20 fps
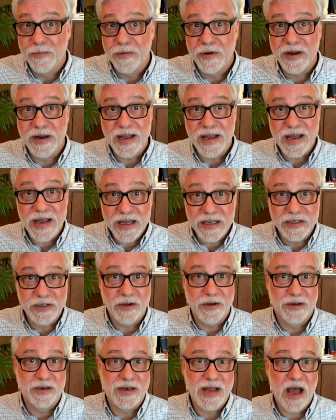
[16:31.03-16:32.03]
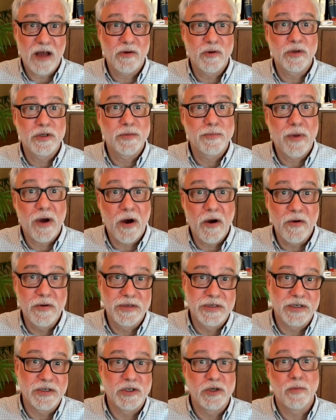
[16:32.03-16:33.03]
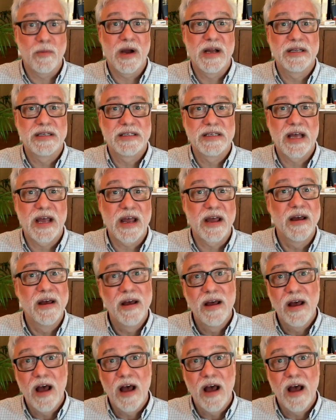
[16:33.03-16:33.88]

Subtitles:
but is good, down to its bones, as you might say,